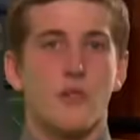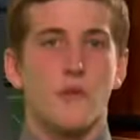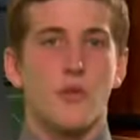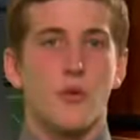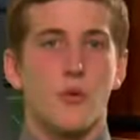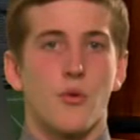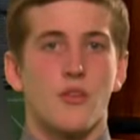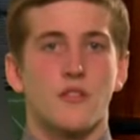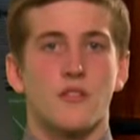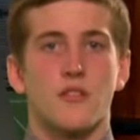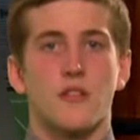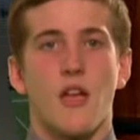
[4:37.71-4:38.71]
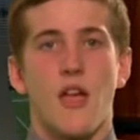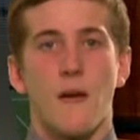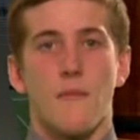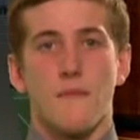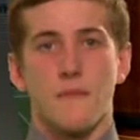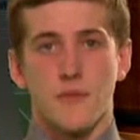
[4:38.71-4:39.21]
for the Hornets is
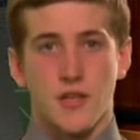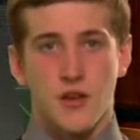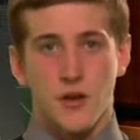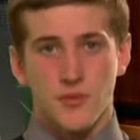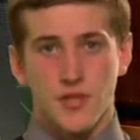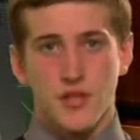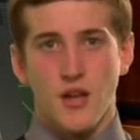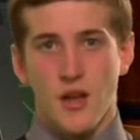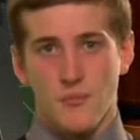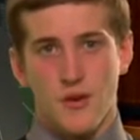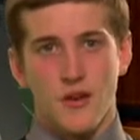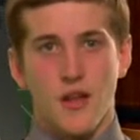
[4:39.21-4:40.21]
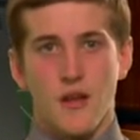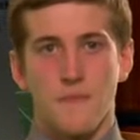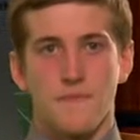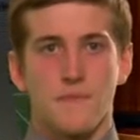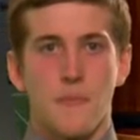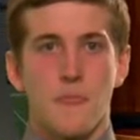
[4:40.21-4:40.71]
at Tecumseh on Monday.
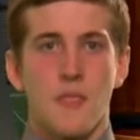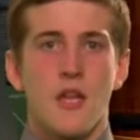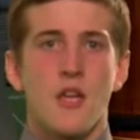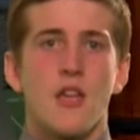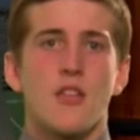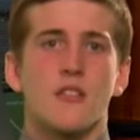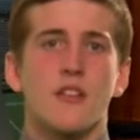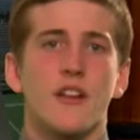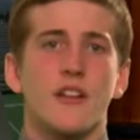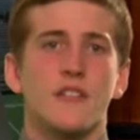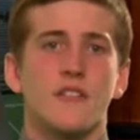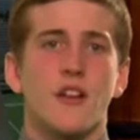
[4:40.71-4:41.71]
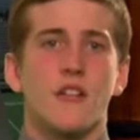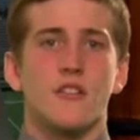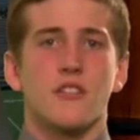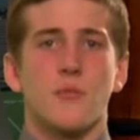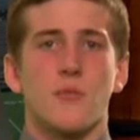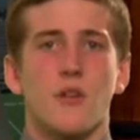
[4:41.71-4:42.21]
The ladies soccer
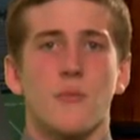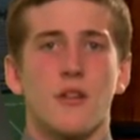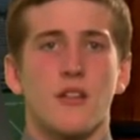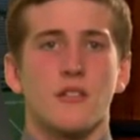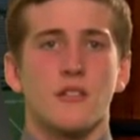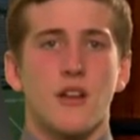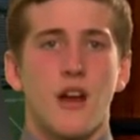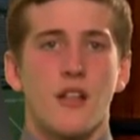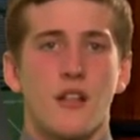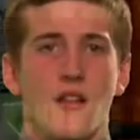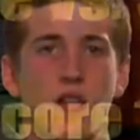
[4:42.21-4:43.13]
team went up against Skyline